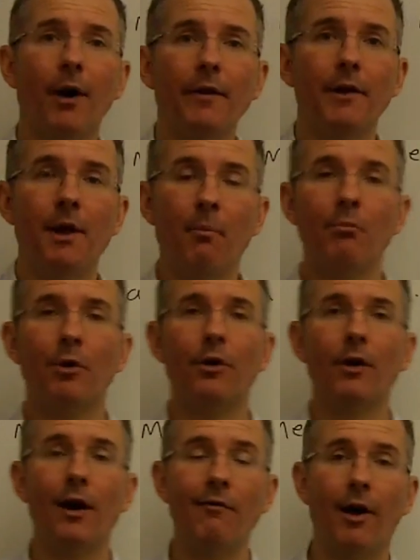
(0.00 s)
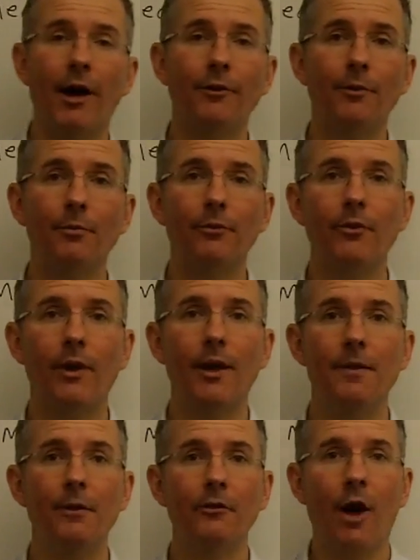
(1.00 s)
by the number of items
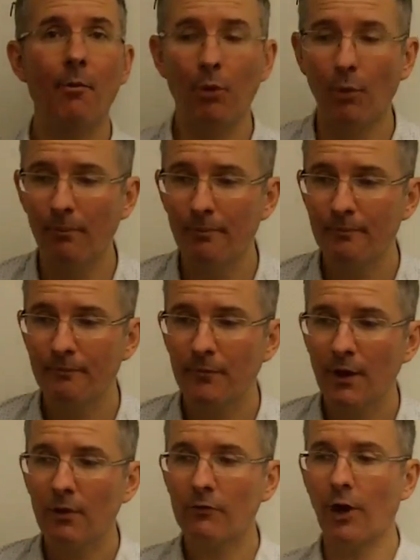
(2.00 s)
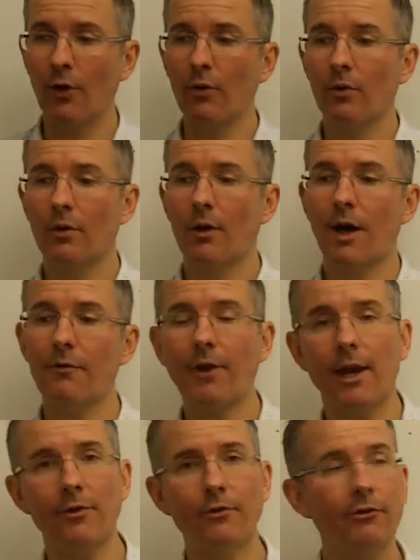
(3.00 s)
in the sample. So I've
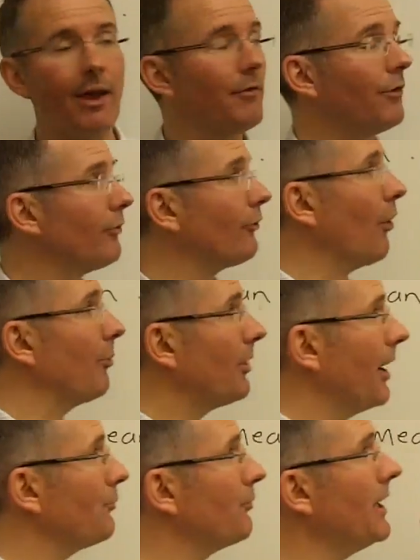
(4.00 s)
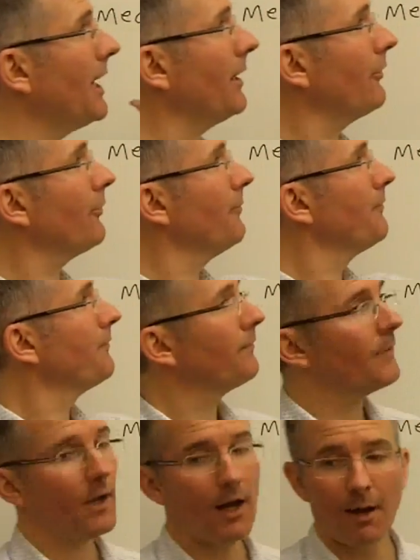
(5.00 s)
taken 7 stock price readings,
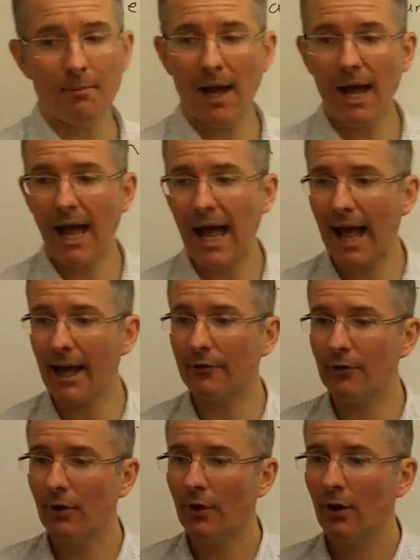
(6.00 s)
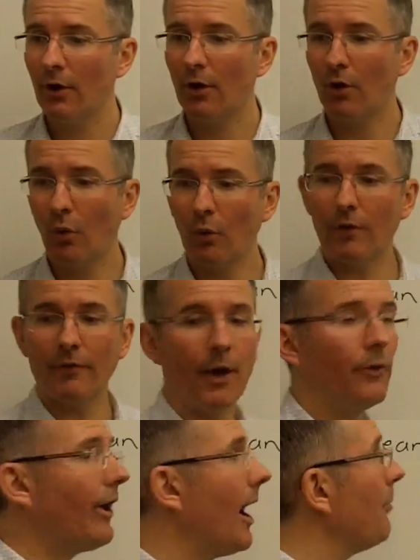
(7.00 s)
add all of
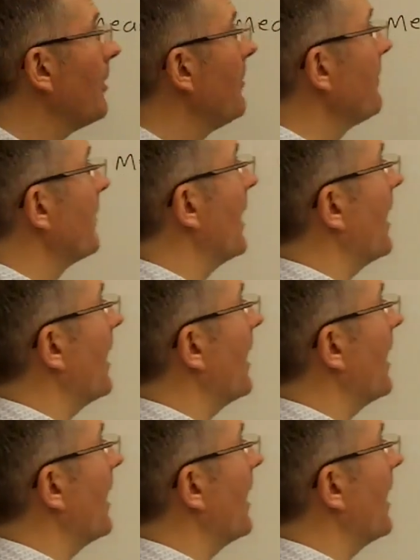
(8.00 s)
those up,